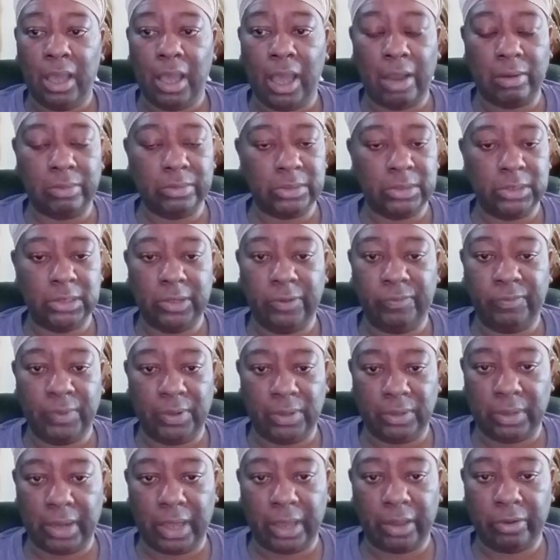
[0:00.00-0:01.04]
I was still
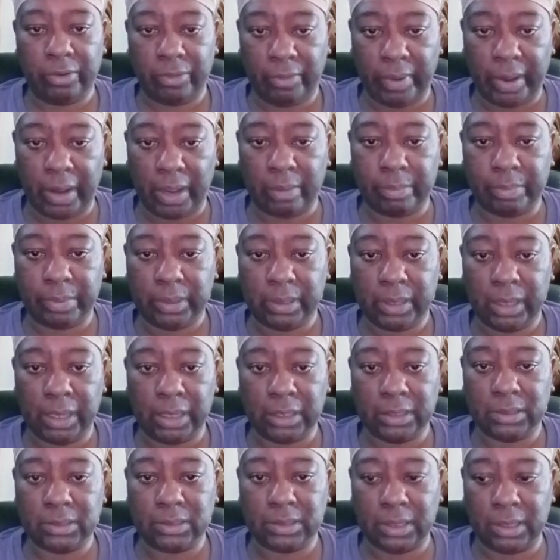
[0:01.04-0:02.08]
feeling like crap
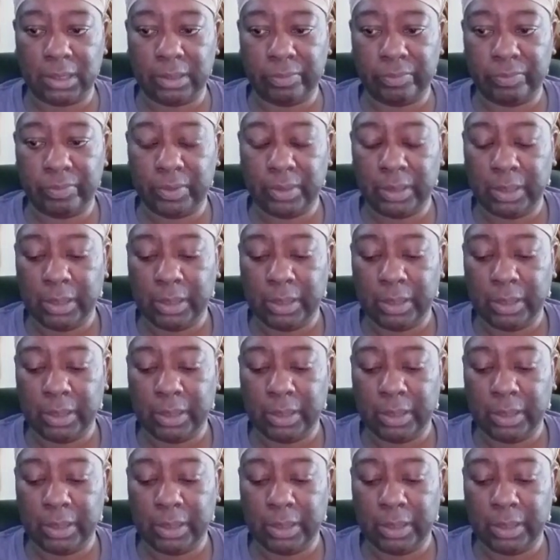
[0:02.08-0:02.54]
and stuff.